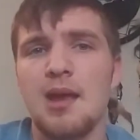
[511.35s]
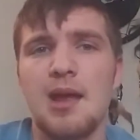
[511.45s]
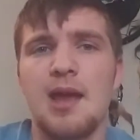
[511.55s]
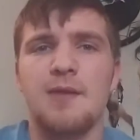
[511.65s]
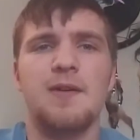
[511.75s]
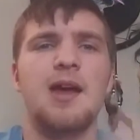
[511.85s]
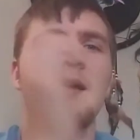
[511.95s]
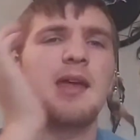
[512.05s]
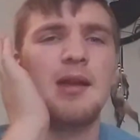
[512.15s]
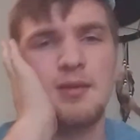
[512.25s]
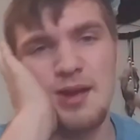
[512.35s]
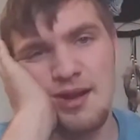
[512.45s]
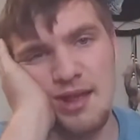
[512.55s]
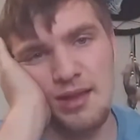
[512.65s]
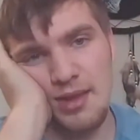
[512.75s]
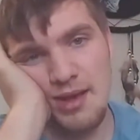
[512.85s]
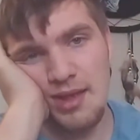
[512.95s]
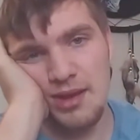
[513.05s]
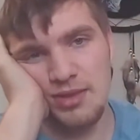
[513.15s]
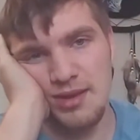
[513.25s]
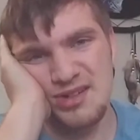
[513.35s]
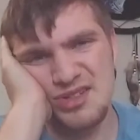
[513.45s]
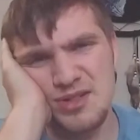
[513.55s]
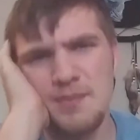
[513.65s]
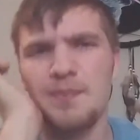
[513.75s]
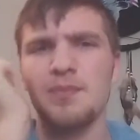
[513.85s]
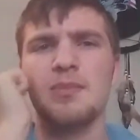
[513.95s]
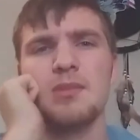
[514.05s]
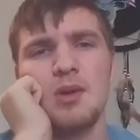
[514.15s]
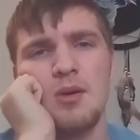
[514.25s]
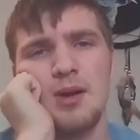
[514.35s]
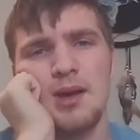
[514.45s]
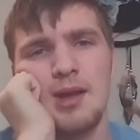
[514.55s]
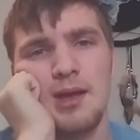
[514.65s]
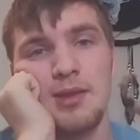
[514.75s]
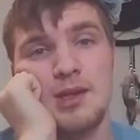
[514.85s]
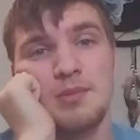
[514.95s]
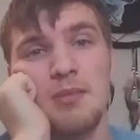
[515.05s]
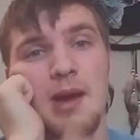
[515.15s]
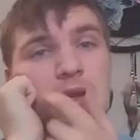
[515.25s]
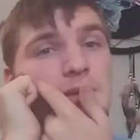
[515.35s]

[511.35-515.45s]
And if I kind of lay like this or kind of like this, put my